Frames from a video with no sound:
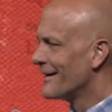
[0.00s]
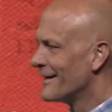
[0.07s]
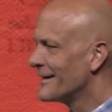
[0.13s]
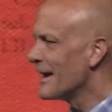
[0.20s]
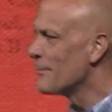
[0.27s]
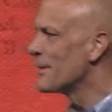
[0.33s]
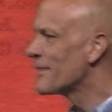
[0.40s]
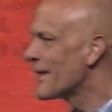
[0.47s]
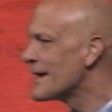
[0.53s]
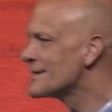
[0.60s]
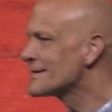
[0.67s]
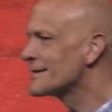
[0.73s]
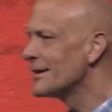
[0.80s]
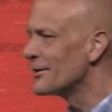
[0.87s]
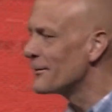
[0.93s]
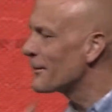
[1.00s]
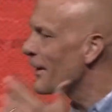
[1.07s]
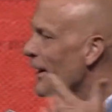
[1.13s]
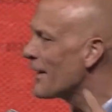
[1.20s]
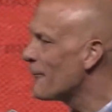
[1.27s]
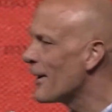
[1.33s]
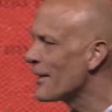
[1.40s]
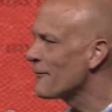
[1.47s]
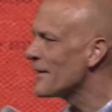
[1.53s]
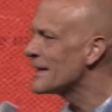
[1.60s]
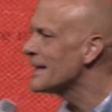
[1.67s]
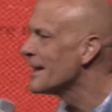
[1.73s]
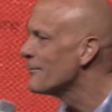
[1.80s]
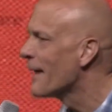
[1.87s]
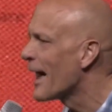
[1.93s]
Yeah, but they still, and what if it
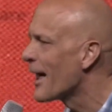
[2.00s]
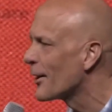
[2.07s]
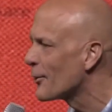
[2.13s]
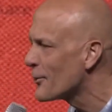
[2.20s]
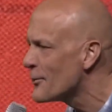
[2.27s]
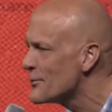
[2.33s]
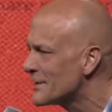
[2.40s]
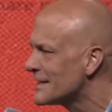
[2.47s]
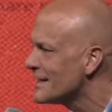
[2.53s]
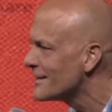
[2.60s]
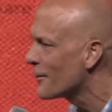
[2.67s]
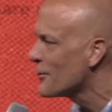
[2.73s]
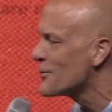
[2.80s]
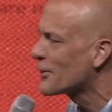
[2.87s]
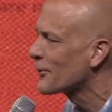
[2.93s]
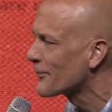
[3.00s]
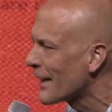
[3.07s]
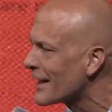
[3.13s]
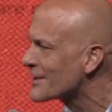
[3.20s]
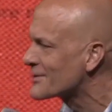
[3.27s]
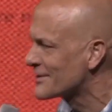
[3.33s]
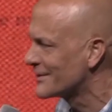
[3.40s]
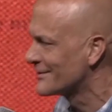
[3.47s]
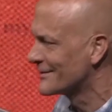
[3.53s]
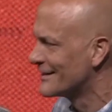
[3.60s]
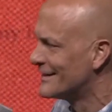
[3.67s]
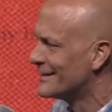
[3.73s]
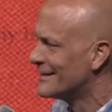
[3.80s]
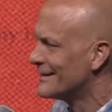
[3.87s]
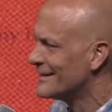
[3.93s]
didn't matter who, te- who corrects you?
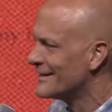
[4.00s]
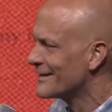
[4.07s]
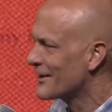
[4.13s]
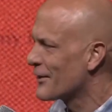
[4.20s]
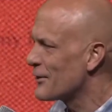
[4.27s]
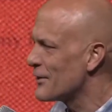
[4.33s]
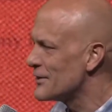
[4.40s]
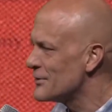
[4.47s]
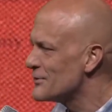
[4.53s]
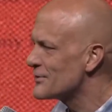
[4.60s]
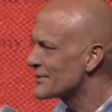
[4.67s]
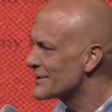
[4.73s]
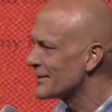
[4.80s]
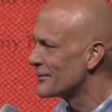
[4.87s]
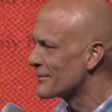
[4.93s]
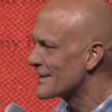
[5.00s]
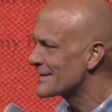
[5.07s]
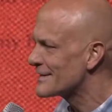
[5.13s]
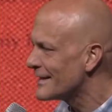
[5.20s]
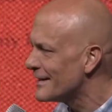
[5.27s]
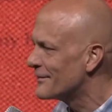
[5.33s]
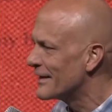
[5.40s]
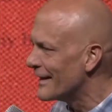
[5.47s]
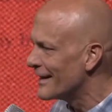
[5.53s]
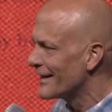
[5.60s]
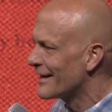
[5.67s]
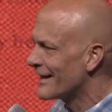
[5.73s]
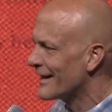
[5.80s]
Could you still receive it?